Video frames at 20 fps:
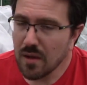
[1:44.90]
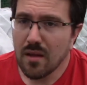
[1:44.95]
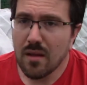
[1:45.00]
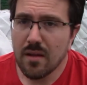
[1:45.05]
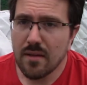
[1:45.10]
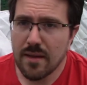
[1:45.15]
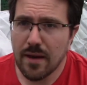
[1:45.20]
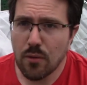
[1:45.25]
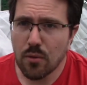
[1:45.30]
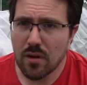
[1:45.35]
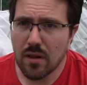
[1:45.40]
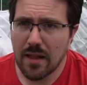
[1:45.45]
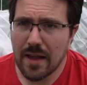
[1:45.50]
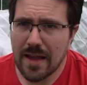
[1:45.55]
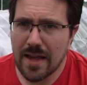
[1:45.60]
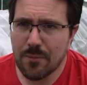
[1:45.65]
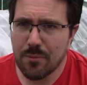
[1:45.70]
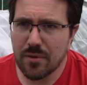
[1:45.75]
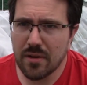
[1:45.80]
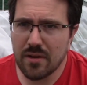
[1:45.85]
Now what will
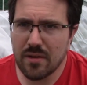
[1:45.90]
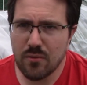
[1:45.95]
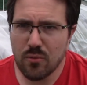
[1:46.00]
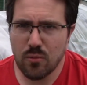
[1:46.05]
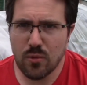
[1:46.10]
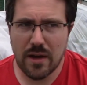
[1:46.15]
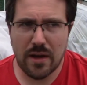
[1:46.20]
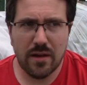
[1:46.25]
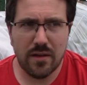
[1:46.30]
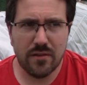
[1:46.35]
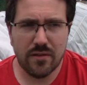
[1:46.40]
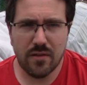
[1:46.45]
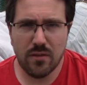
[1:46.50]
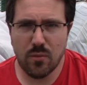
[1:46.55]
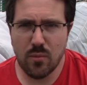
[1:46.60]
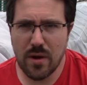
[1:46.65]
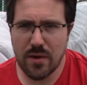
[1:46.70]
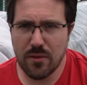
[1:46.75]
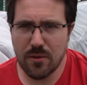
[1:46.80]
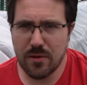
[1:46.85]
happen as the
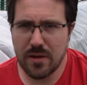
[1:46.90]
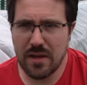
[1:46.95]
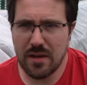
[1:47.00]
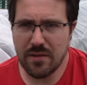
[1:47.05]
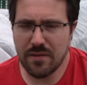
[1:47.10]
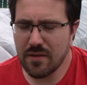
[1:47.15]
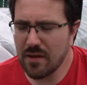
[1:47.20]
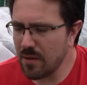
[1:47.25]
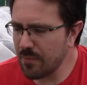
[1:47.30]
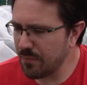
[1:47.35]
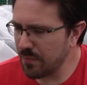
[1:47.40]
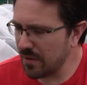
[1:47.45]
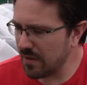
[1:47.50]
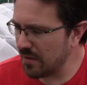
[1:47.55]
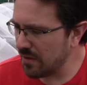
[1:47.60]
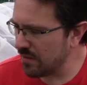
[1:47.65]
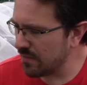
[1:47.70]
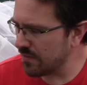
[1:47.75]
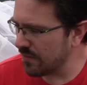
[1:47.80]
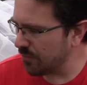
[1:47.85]
weather heats up
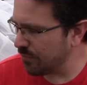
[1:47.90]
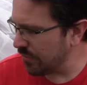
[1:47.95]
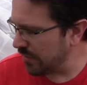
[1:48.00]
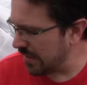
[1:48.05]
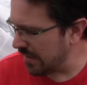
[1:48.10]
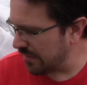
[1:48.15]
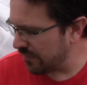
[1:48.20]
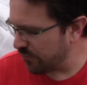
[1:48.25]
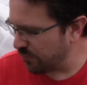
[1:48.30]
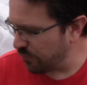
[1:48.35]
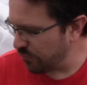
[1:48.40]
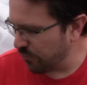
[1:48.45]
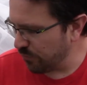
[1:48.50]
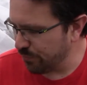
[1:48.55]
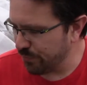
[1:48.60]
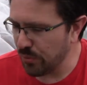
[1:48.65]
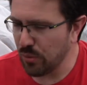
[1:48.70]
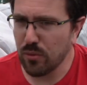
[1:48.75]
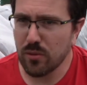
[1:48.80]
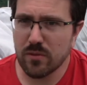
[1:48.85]
is the plants will
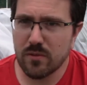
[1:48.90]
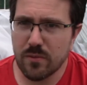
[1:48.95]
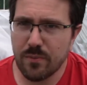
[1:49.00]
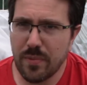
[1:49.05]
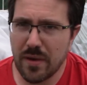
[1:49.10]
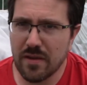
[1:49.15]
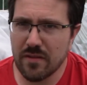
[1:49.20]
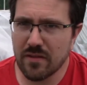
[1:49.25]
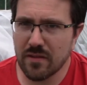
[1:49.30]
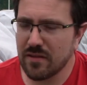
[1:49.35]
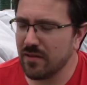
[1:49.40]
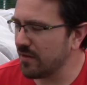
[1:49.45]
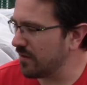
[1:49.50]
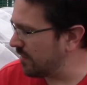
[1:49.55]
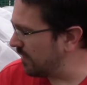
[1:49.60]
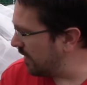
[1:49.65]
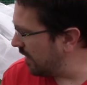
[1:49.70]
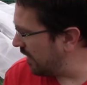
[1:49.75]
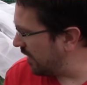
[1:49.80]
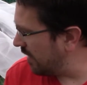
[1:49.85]
bolt. Basically
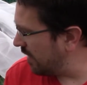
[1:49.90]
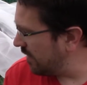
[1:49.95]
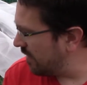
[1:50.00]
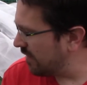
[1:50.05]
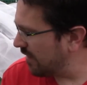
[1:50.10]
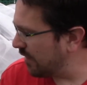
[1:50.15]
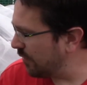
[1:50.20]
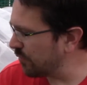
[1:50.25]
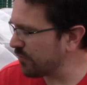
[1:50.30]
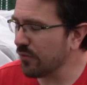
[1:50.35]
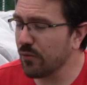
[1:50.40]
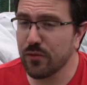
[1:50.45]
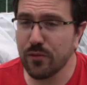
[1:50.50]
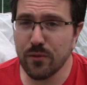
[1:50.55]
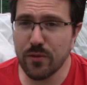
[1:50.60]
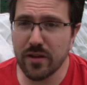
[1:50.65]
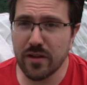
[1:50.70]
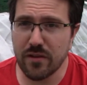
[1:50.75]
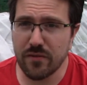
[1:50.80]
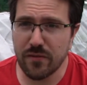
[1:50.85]
I was always
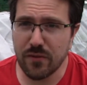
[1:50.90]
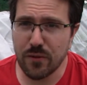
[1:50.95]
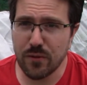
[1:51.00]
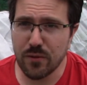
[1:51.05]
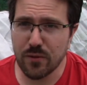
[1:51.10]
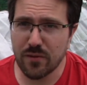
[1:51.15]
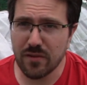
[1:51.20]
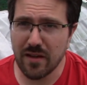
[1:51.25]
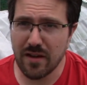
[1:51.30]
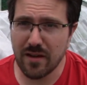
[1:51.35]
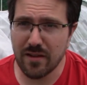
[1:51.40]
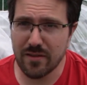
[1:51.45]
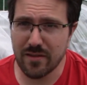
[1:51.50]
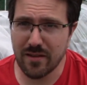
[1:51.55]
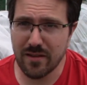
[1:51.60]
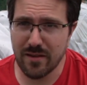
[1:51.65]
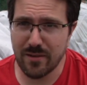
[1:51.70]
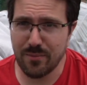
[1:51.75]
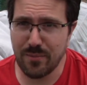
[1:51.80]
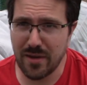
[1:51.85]
really confused as
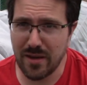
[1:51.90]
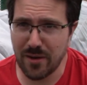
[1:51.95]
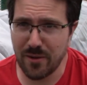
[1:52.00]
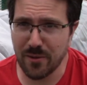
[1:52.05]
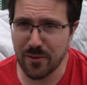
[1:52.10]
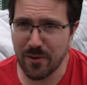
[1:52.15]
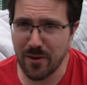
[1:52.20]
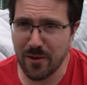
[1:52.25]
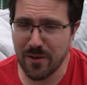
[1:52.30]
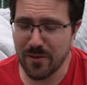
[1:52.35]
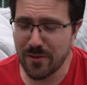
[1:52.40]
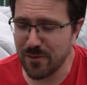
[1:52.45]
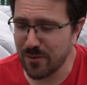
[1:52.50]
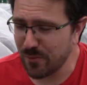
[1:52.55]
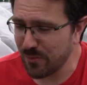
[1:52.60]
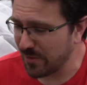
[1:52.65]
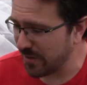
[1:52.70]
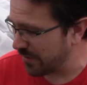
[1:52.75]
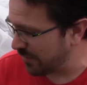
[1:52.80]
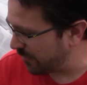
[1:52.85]
a beginner gardener
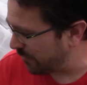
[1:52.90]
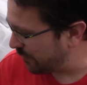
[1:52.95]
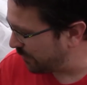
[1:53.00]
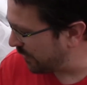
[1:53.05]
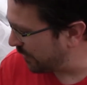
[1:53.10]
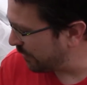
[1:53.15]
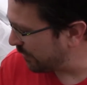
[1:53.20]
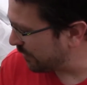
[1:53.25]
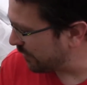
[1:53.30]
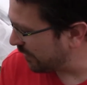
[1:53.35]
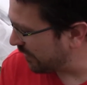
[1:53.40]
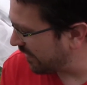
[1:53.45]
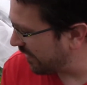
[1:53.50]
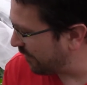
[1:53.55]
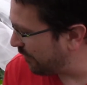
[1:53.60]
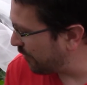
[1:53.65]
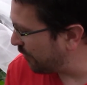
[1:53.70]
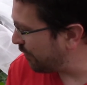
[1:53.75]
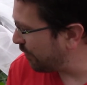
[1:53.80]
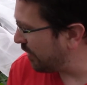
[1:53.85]
when I heard people talking
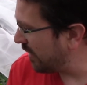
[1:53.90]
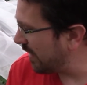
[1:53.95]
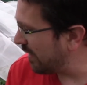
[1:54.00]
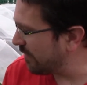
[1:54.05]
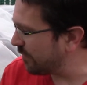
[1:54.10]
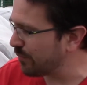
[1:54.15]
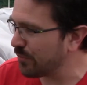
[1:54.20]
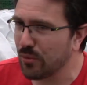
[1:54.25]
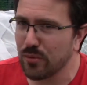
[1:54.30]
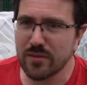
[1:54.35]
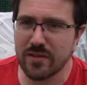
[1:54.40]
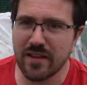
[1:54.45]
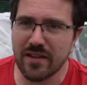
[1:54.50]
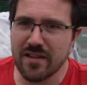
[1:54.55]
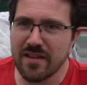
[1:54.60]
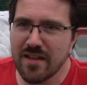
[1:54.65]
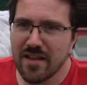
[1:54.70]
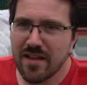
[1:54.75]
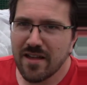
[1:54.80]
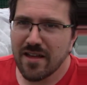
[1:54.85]
about plants bolting.
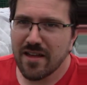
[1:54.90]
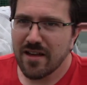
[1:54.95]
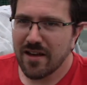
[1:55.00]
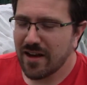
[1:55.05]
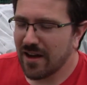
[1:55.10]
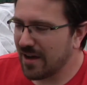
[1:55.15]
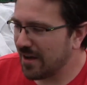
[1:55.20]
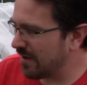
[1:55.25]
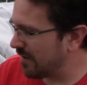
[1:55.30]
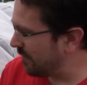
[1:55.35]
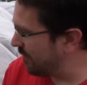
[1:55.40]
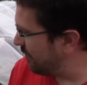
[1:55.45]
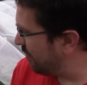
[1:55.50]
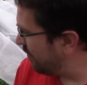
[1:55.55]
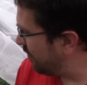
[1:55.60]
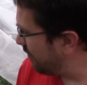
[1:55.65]
But